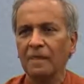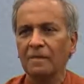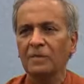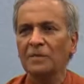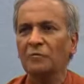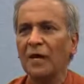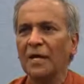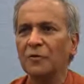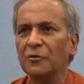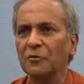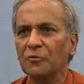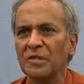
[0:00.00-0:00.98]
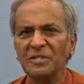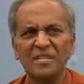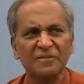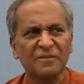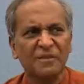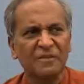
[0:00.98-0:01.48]
We say, why do you do this?
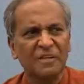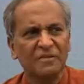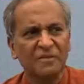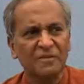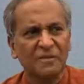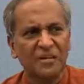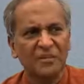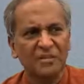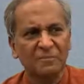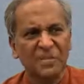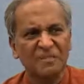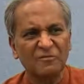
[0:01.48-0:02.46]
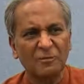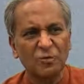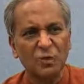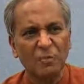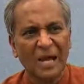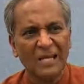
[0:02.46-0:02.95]
Different racial person. He's from
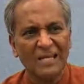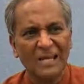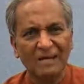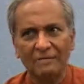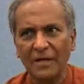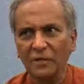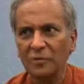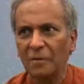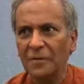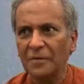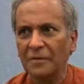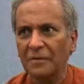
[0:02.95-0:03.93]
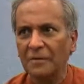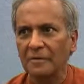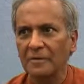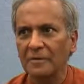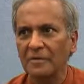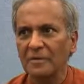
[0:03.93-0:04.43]
Somalia. Why do you bother?
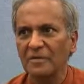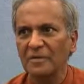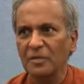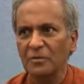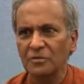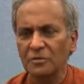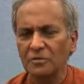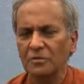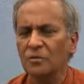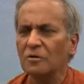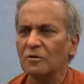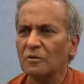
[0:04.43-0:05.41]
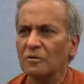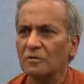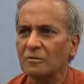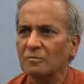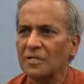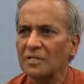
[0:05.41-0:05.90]
He's a nuisance.
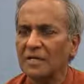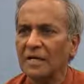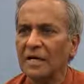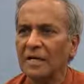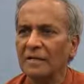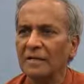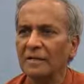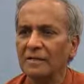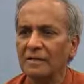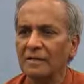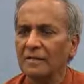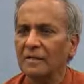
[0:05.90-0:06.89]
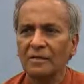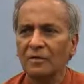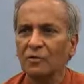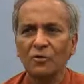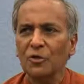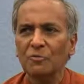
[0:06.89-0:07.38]
No, Mr. Lakhani,
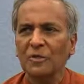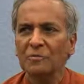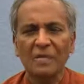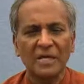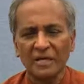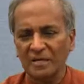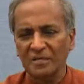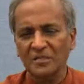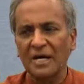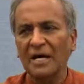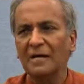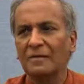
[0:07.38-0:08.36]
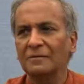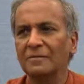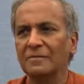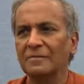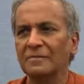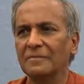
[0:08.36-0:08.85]
no human being can starve
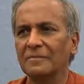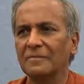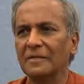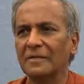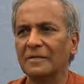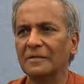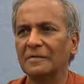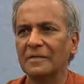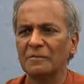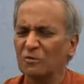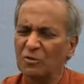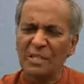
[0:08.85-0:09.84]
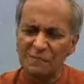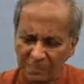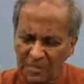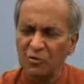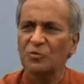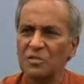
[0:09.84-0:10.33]
here, even though they will
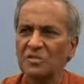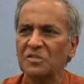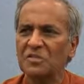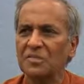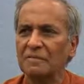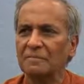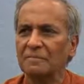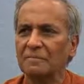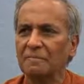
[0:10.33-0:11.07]
misuse the system.